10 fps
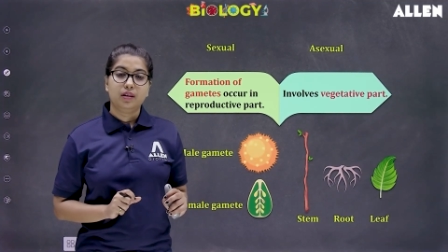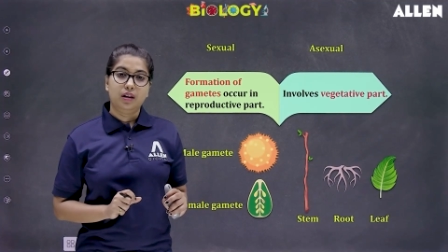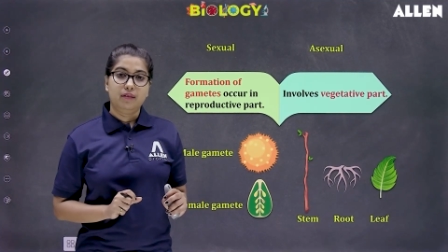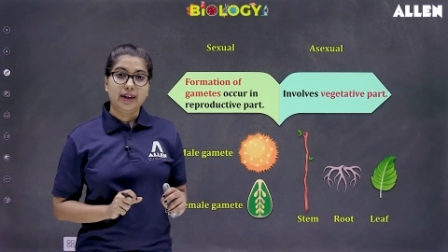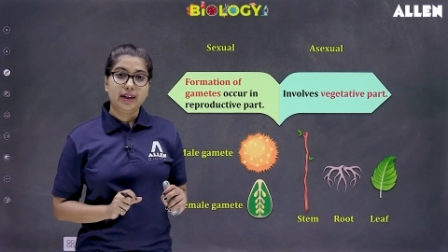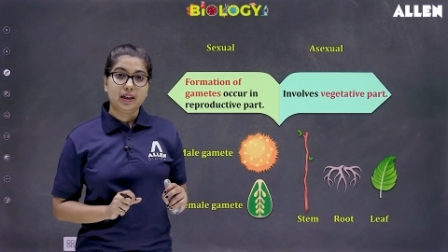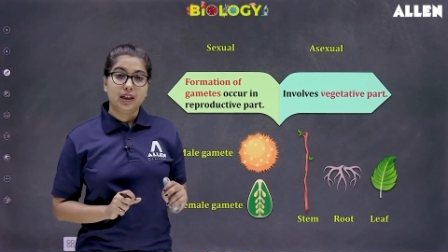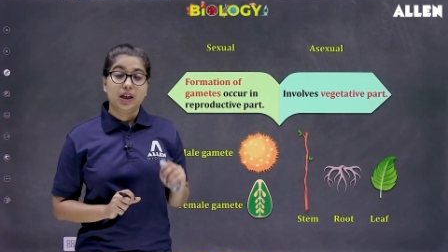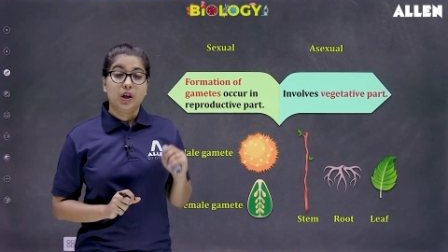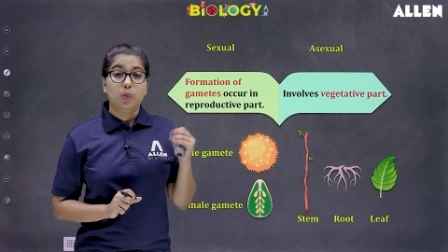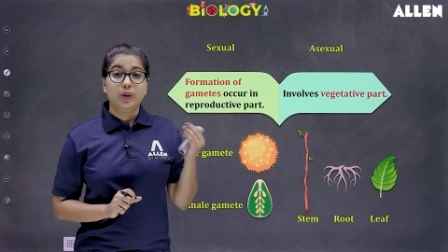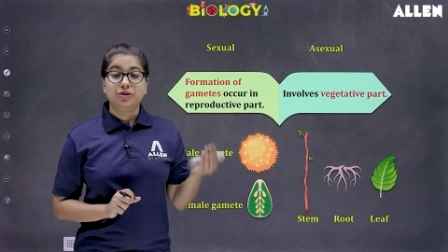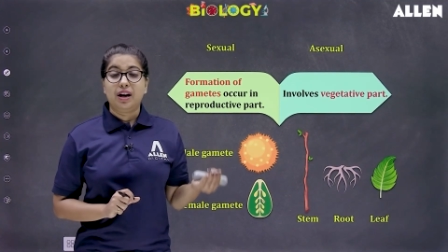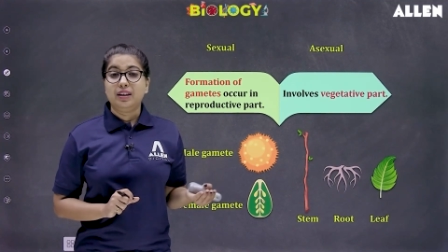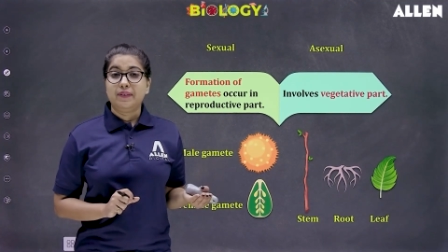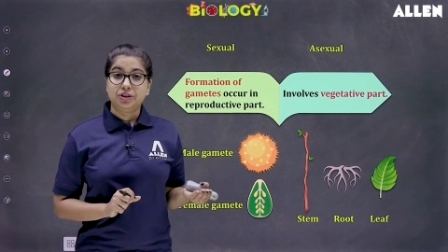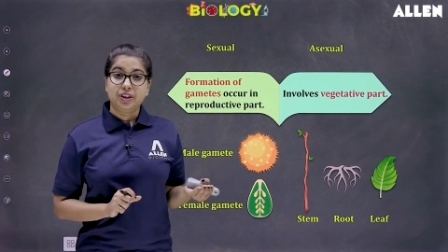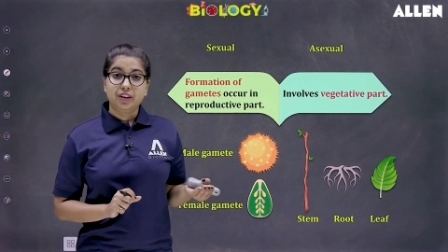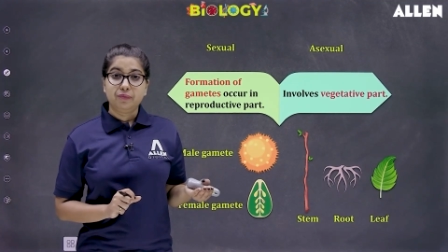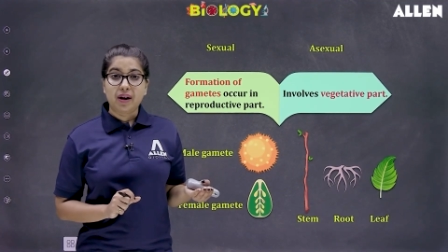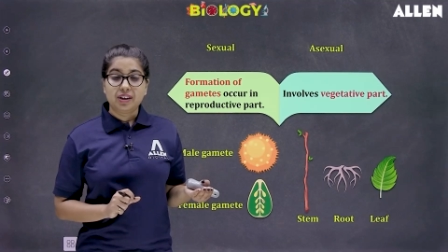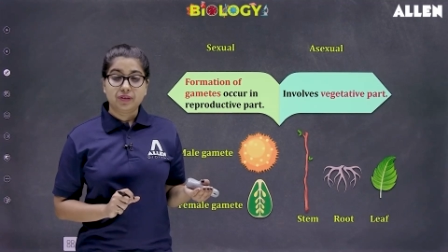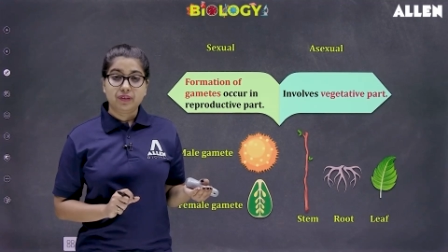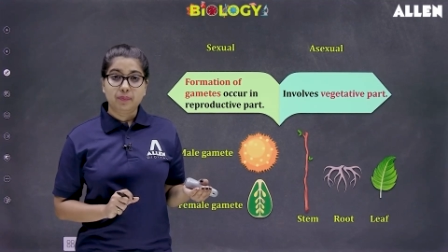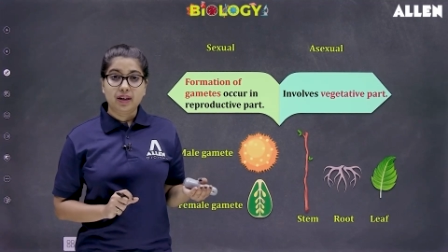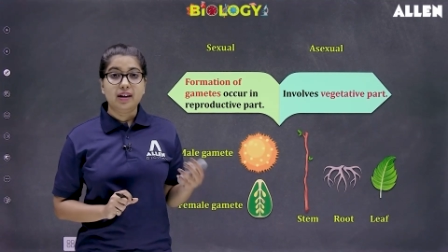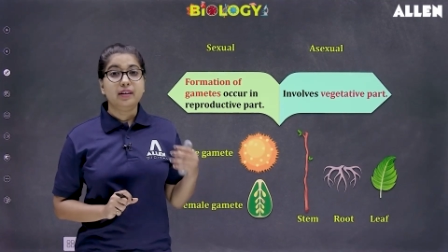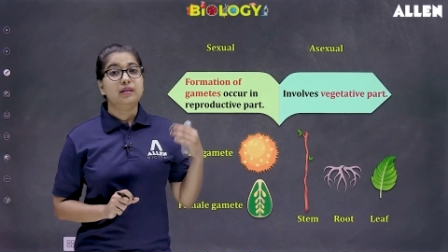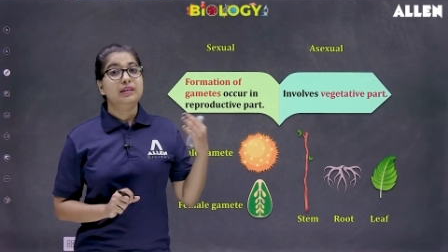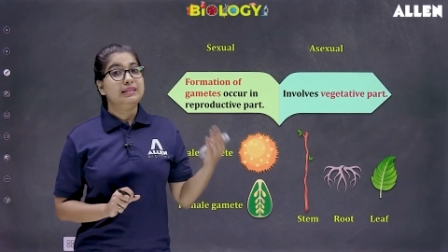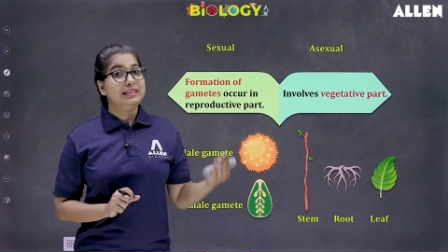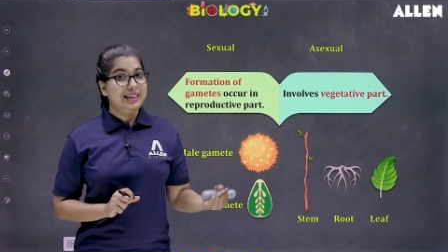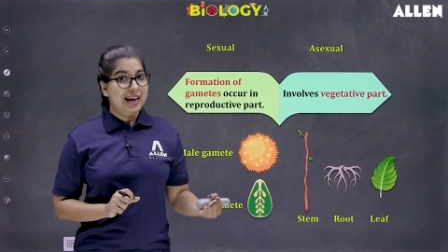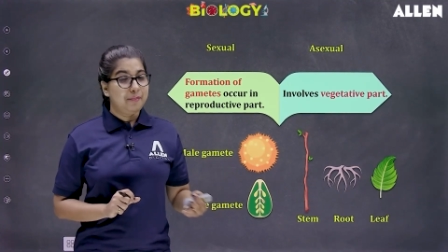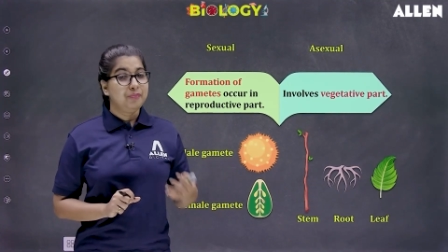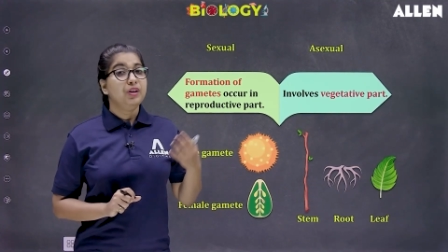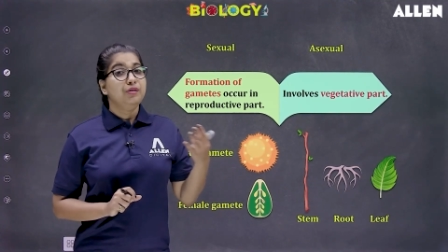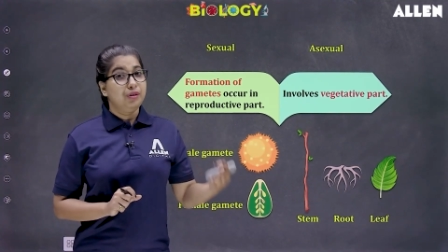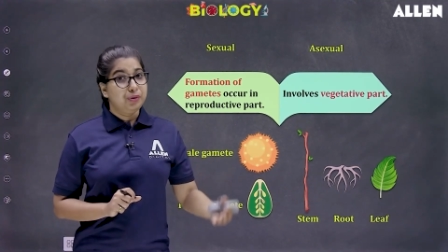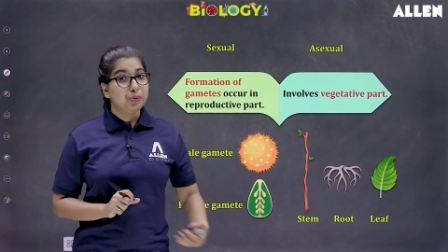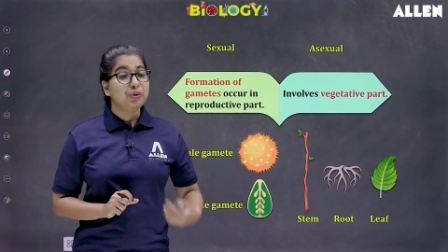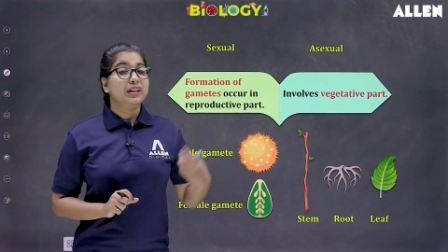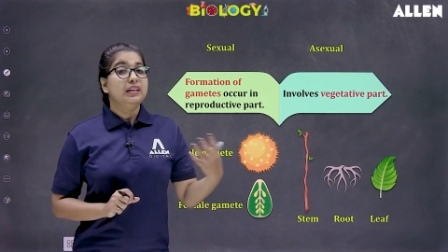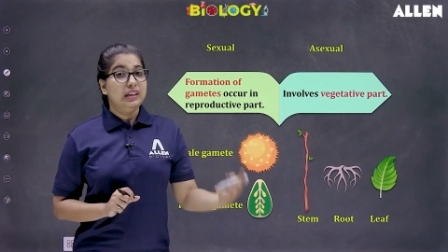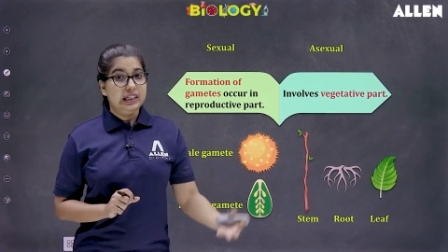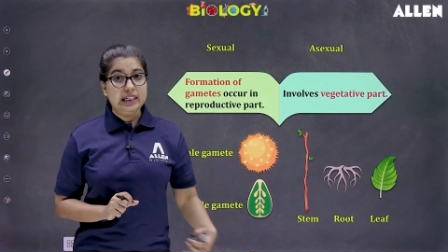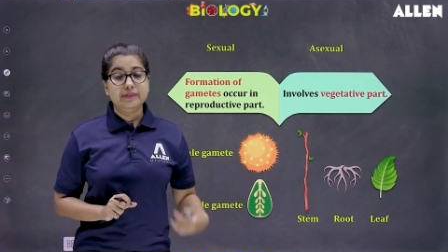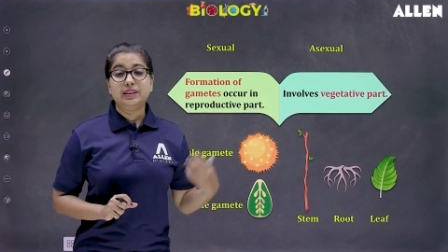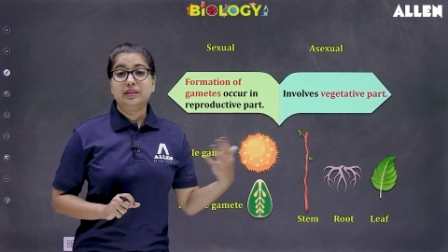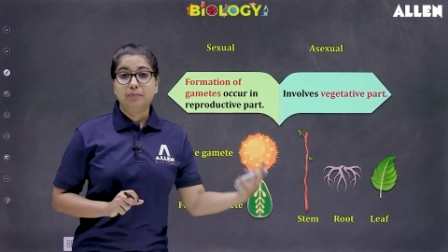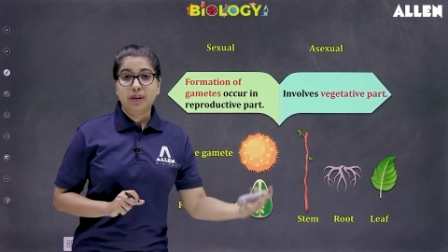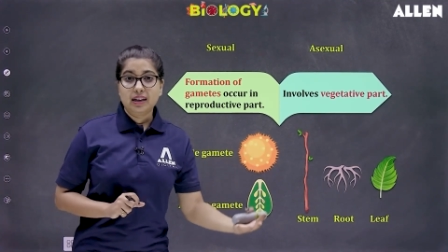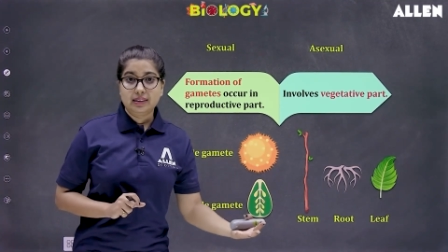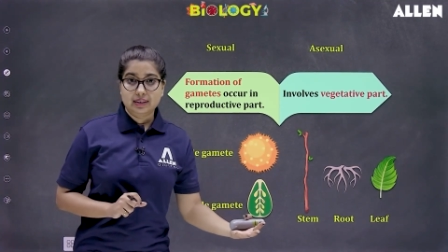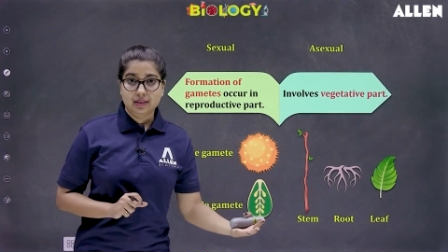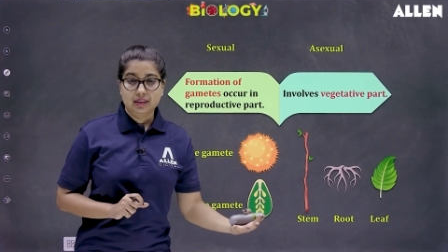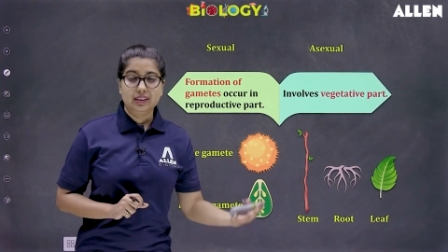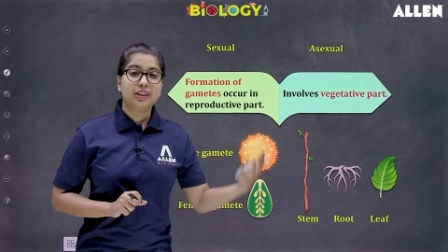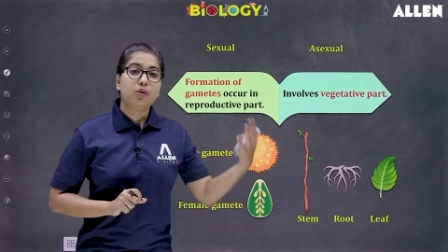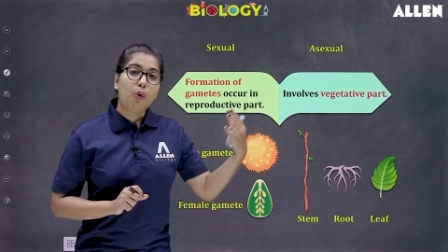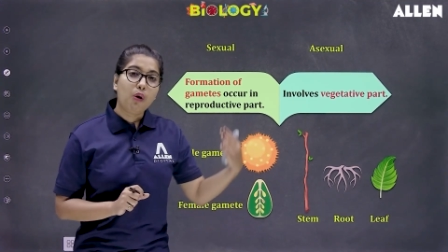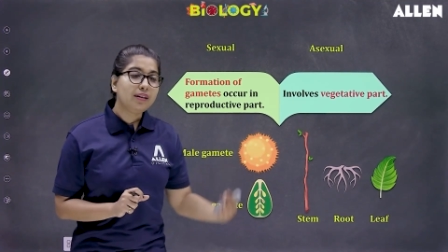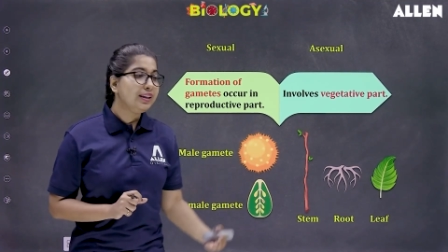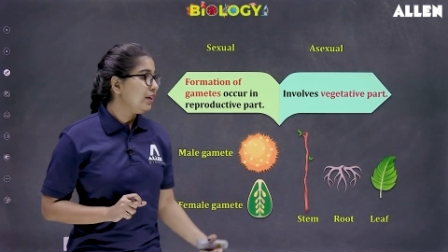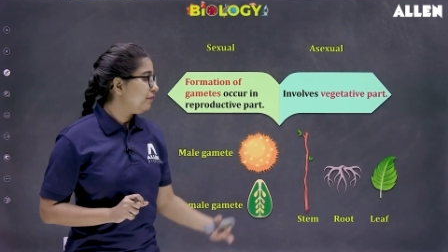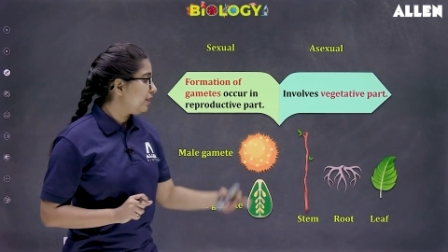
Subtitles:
Alright, which are the vegetative parts of the plant? The stem, the root, the leaves, the buds, these are all the